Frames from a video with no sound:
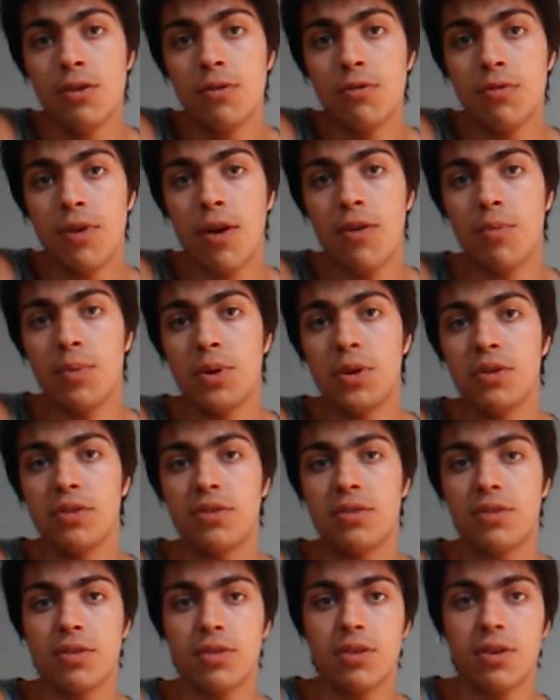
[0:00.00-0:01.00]
5
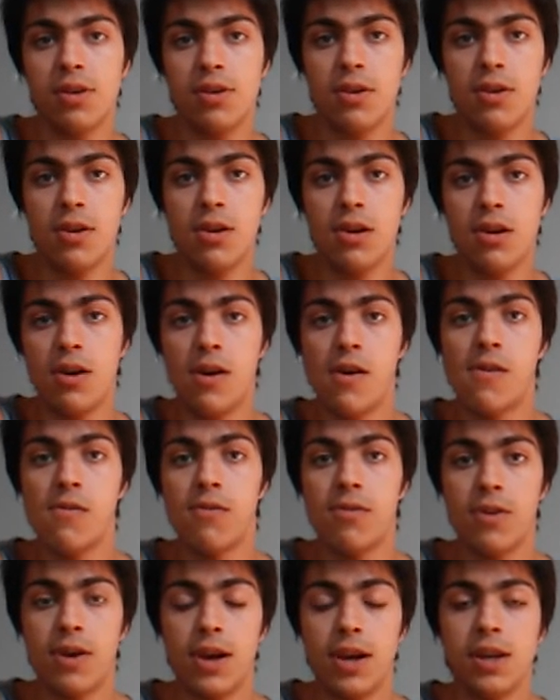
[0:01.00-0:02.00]
minutes
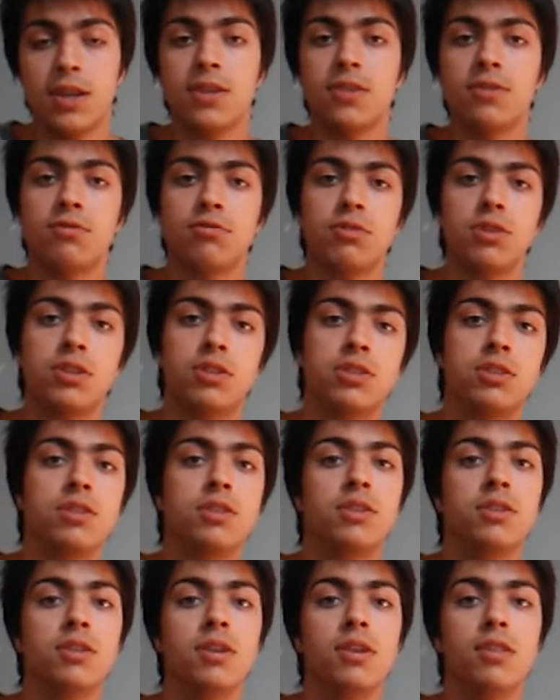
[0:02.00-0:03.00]
of active
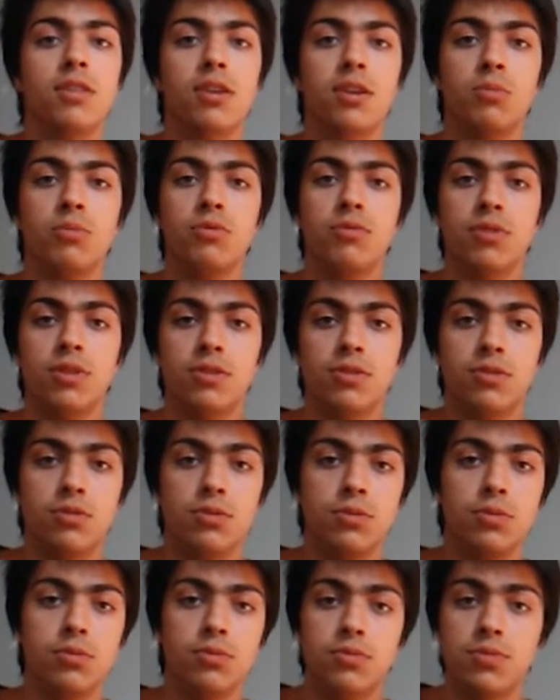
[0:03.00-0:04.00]
stretching, and then move on
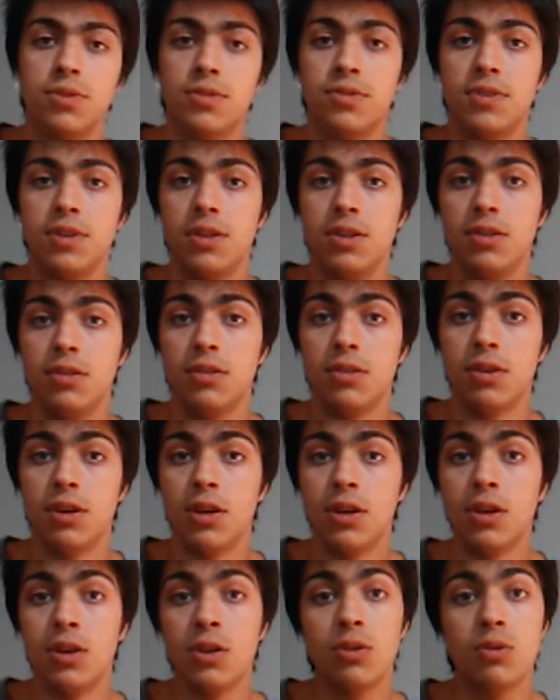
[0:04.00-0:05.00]
to 15
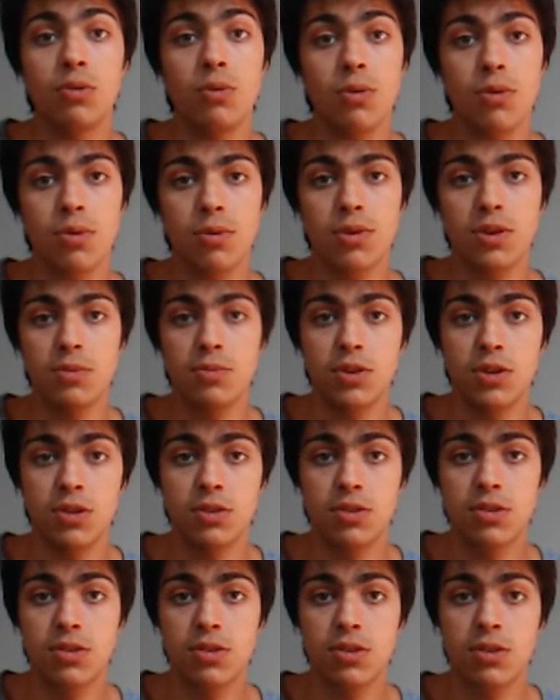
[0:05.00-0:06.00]
to 30
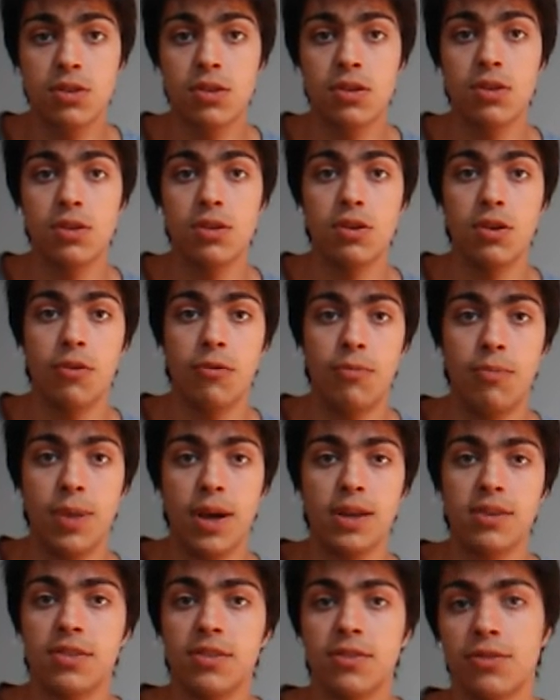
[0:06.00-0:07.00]
minutes of
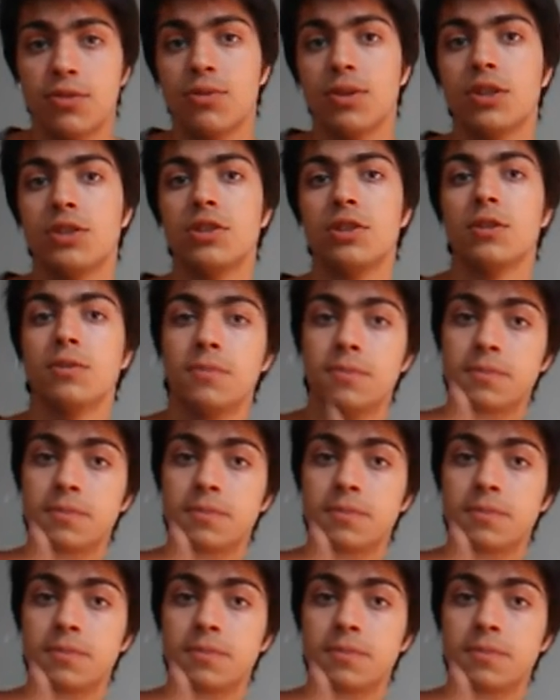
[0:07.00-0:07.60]
passive stretching.